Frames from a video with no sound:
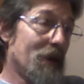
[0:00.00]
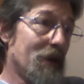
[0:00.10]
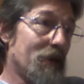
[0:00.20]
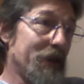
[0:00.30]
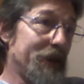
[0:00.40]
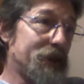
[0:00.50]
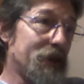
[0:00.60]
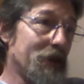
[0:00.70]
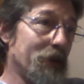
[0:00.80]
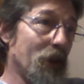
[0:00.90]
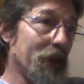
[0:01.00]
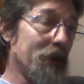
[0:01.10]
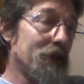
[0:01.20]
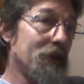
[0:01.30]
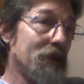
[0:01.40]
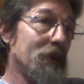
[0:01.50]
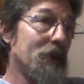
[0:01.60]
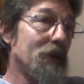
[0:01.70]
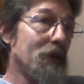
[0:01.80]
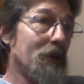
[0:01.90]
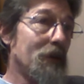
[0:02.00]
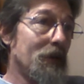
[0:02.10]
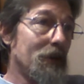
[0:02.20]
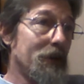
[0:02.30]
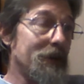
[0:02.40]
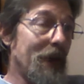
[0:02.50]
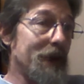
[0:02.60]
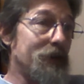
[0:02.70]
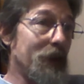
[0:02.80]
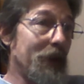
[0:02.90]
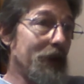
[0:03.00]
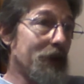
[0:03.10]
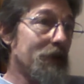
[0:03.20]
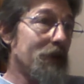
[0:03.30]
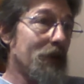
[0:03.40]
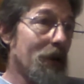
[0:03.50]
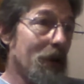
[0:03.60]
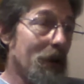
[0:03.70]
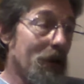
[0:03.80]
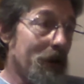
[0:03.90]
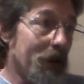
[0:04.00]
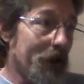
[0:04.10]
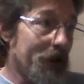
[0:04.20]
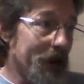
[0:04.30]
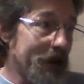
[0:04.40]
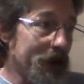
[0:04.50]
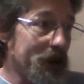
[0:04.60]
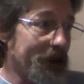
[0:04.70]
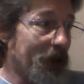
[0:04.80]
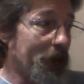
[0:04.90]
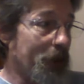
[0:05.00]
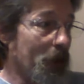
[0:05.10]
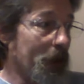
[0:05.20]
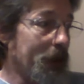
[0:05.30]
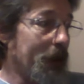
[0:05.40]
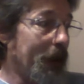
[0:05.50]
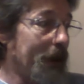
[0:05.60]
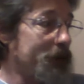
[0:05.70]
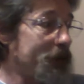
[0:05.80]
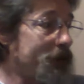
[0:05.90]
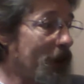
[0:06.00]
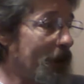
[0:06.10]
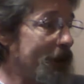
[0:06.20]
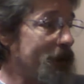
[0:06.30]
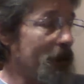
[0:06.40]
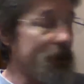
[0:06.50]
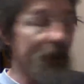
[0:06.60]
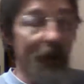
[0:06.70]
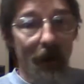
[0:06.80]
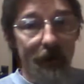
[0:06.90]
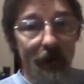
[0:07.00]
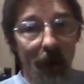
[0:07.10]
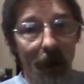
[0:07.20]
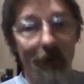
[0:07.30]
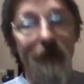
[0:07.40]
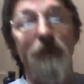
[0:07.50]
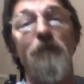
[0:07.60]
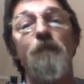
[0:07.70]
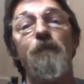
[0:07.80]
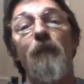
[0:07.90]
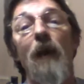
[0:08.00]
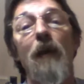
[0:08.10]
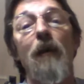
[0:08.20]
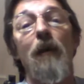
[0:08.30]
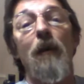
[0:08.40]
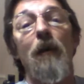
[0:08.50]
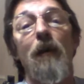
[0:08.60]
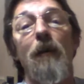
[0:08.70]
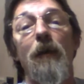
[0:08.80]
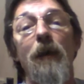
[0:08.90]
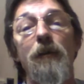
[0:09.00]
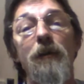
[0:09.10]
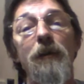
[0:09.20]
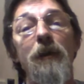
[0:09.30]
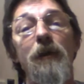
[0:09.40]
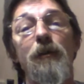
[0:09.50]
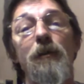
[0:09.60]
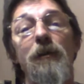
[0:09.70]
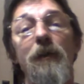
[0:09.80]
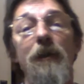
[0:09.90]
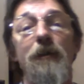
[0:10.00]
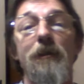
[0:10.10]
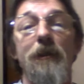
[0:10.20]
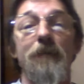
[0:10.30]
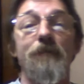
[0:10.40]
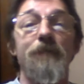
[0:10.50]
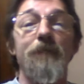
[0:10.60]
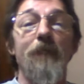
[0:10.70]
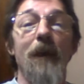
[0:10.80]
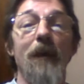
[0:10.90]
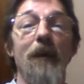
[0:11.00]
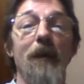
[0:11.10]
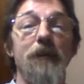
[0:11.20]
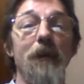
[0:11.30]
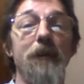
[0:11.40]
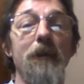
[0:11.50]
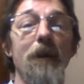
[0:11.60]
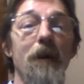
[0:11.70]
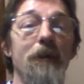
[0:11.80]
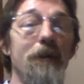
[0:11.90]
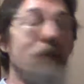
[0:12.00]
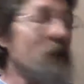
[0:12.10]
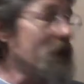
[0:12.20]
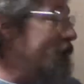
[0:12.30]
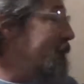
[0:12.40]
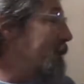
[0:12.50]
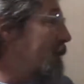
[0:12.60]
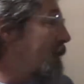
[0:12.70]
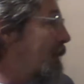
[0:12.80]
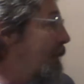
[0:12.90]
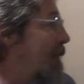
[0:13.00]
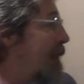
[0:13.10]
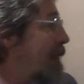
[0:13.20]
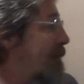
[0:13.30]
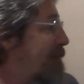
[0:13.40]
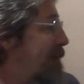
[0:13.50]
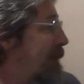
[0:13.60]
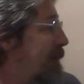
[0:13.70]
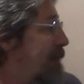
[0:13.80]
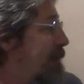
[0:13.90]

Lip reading: released her book this last week, another edition of her book, and she's already sold 20,000 copies. Interesting, interesting, interesting. Junkyard, good morning, sir. How are you, my friend?